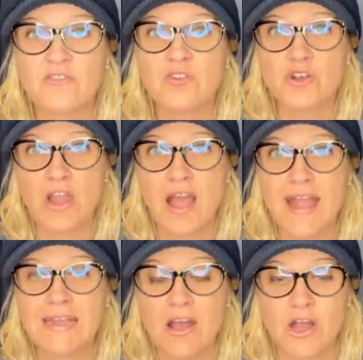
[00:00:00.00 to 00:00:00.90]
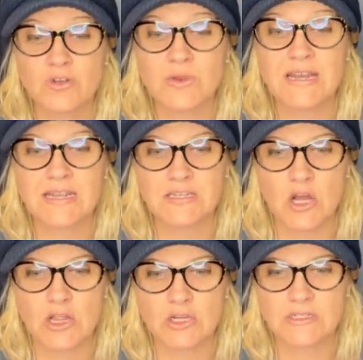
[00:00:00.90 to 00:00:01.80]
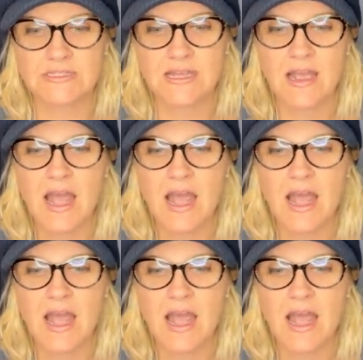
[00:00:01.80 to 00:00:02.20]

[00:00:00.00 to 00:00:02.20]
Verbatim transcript: for nine hundred dollars.